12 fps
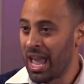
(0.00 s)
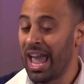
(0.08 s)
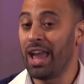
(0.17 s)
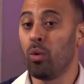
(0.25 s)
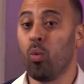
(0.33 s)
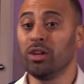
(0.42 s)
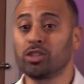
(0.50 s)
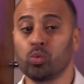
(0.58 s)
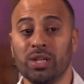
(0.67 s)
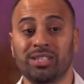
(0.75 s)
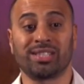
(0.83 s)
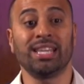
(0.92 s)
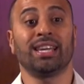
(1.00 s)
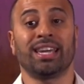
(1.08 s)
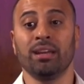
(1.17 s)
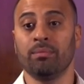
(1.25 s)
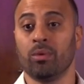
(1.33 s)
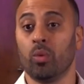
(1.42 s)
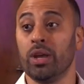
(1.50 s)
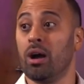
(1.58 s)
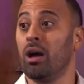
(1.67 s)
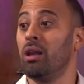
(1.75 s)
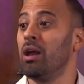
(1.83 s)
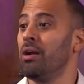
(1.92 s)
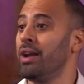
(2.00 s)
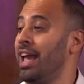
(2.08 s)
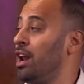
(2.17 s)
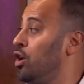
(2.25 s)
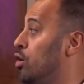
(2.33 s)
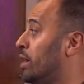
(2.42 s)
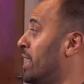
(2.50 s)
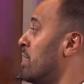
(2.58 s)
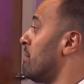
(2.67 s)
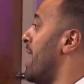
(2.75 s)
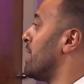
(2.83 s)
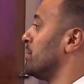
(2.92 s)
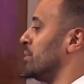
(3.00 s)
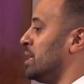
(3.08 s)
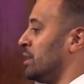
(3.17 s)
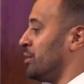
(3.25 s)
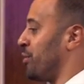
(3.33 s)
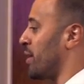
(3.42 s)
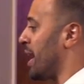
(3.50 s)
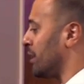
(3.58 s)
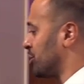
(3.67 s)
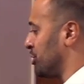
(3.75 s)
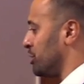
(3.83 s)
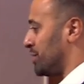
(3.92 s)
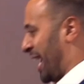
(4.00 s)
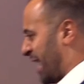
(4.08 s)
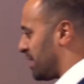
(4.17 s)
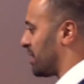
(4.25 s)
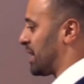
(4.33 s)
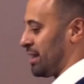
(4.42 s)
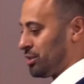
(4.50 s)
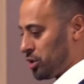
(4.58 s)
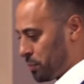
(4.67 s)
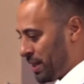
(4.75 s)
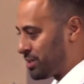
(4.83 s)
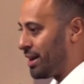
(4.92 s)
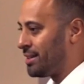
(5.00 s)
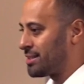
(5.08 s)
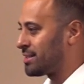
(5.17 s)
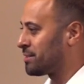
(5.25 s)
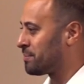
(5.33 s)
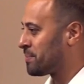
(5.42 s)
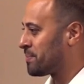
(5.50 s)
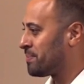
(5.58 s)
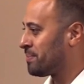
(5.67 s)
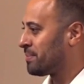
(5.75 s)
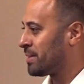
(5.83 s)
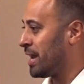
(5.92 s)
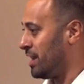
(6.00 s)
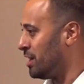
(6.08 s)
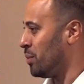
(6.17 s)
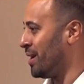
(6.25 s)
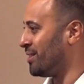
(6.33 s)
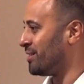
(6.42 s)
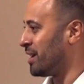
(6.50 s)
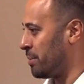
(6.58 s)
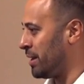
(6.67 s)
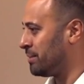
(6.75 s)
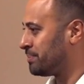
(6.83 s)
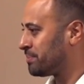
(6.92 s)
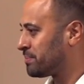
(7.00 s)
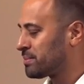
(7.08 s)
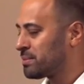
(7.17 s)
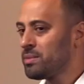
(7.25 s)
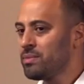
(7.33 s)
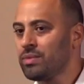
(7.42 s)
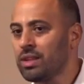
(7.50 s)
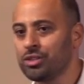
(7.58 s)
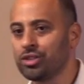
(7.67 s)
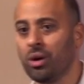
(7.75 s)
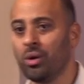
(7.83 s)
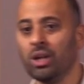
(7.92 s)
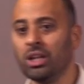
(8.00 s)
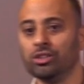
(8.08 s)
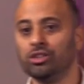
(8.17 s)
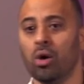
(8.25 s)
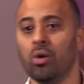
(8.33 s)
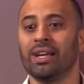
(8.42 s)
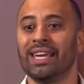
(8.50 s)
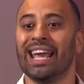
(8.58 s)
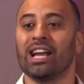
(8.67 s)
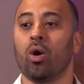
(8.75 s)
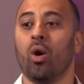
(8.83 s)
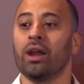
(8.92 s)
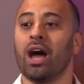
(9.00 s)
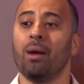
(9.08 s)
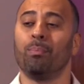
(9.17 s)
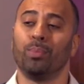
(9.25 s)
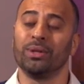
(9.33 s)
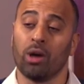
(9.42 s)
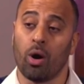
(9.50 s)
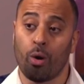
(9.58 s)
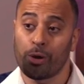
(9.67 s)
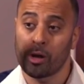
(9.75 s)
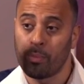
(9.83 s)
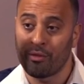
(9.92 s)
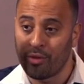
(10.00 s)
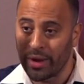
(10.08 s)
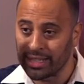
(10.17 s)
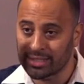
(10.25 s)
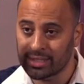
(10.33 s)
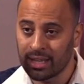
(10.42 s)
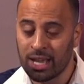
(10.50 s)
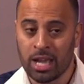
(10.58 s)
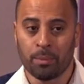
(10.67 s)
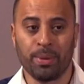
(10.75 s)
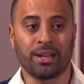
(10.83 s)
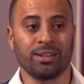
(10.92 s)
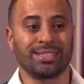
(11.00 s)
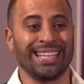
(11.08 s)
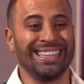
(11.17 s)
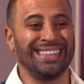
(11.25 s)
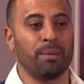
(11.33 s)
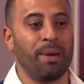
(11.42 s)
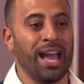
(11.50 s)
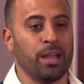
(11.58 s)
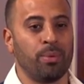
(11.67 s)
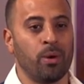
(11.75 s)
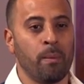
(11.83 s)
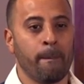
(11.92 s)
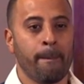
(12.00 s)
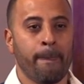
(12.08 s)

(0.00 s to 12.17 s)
And once we seek him, we alert and looking around for God to use anything to speak to us. And he will. Amen? So don't get caught up with the audible voice. Because in the Bible,